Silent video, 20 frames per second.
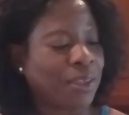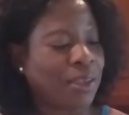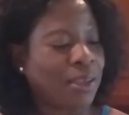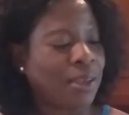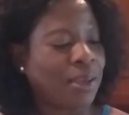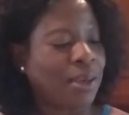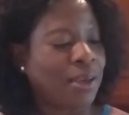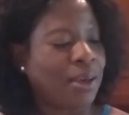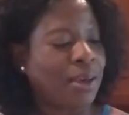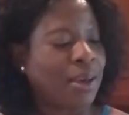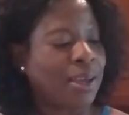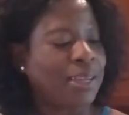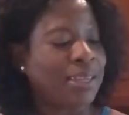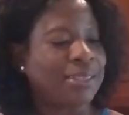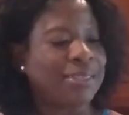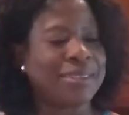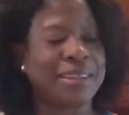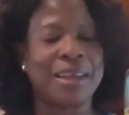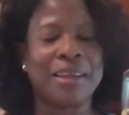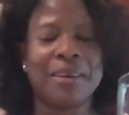I
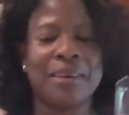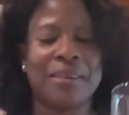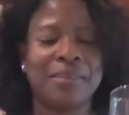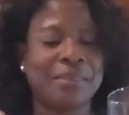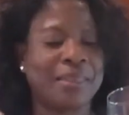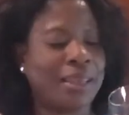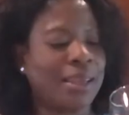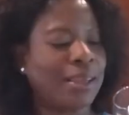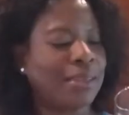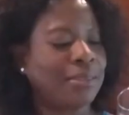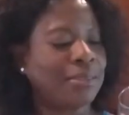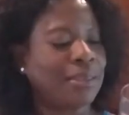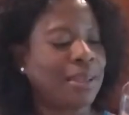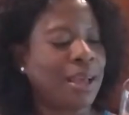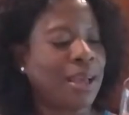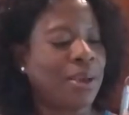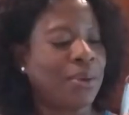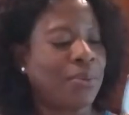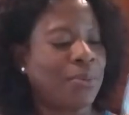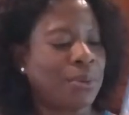decided that I
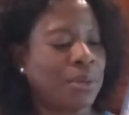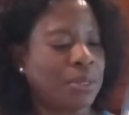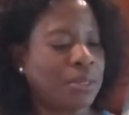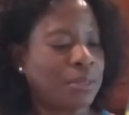would